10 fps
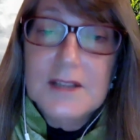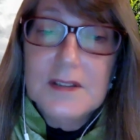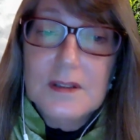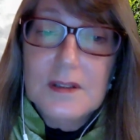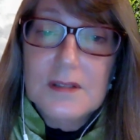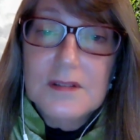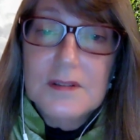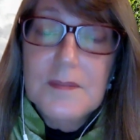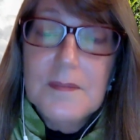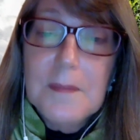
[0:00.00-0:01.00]
added to the
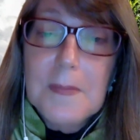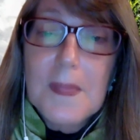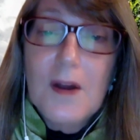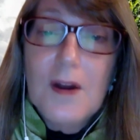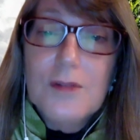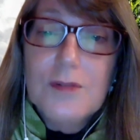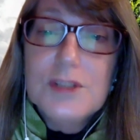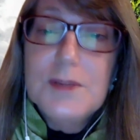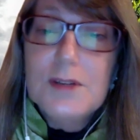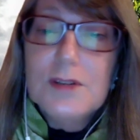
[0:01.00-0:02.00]
list. Our 3
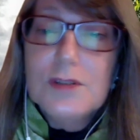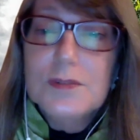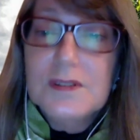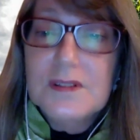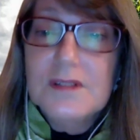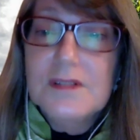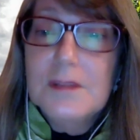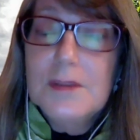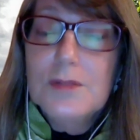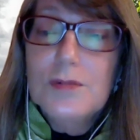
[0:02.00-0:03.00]
speakers will discuss
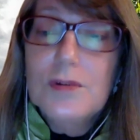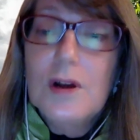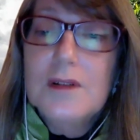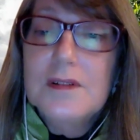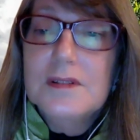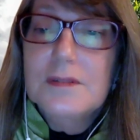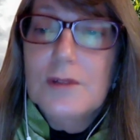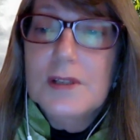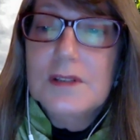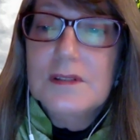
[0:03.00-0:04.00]
some of the root causes of
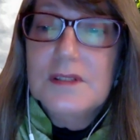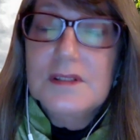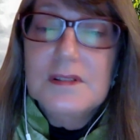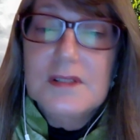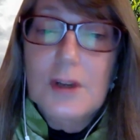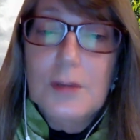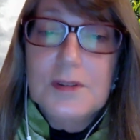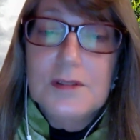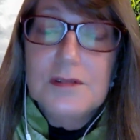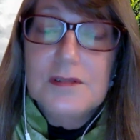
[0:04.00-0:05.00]
chronic diseases and help
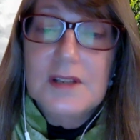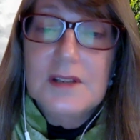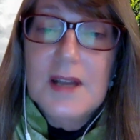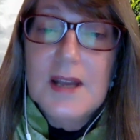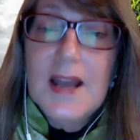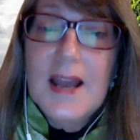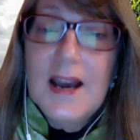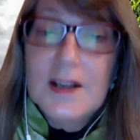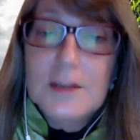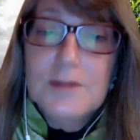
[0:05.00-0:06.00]
us understand
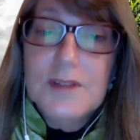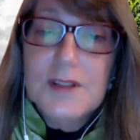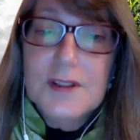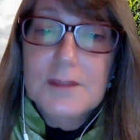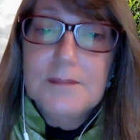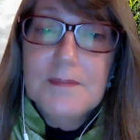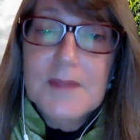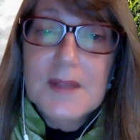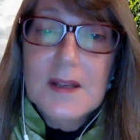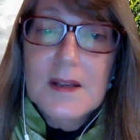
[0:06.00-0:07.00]
how to prevent them.
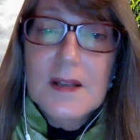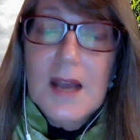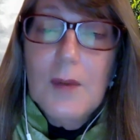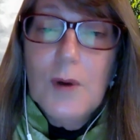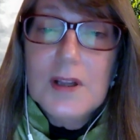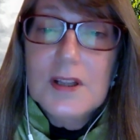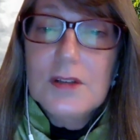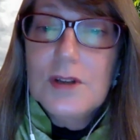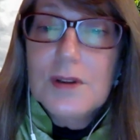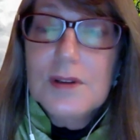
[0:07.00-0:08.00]
I want to let
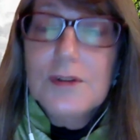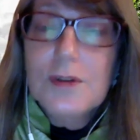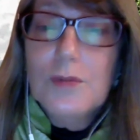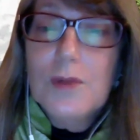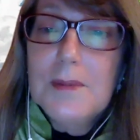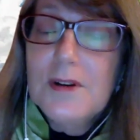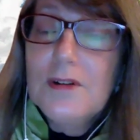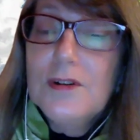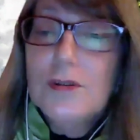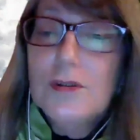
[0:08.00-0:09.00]
you know that for the
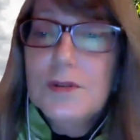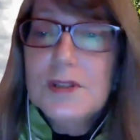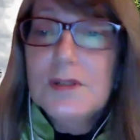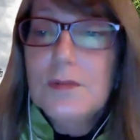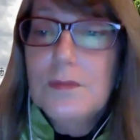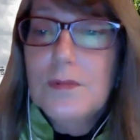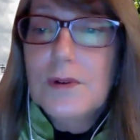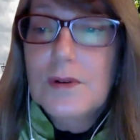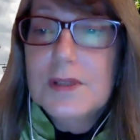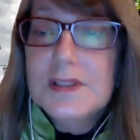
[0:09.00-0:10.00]
webinar, you're muted.
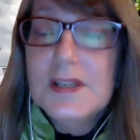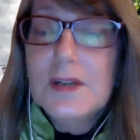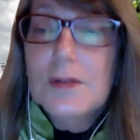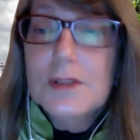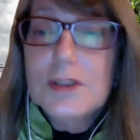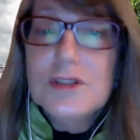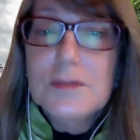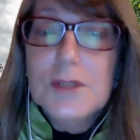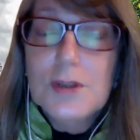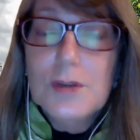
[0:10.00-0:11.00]
We're going to take questions
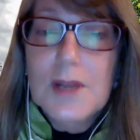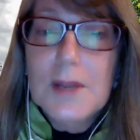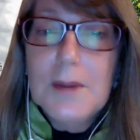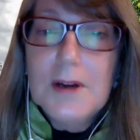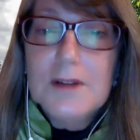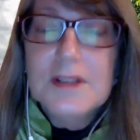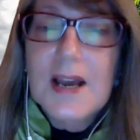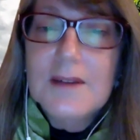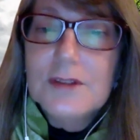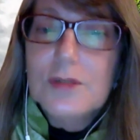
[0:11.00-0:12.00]
from the Q&A box,
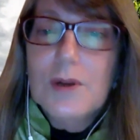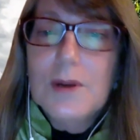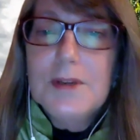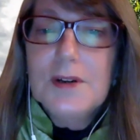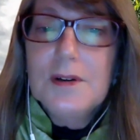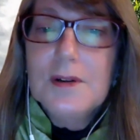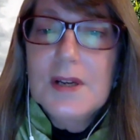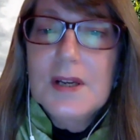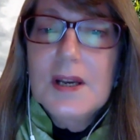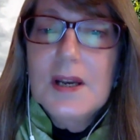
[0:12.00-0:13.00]
and after the webinar,
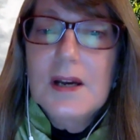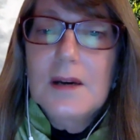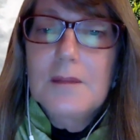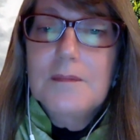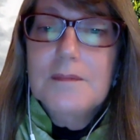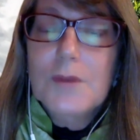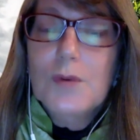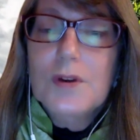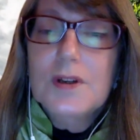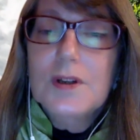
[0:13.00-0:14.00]

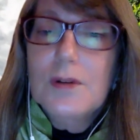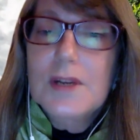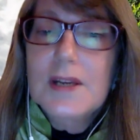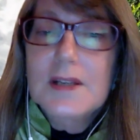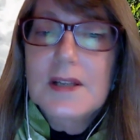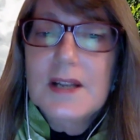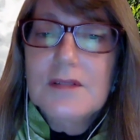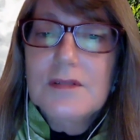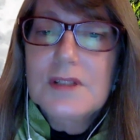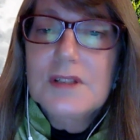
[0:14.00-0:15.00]
we're going to go ahead and
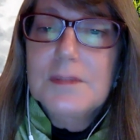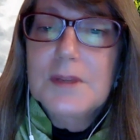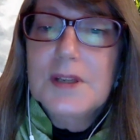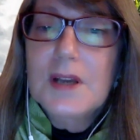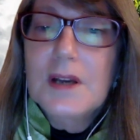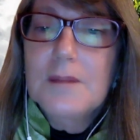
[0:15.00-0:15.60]
answer these, but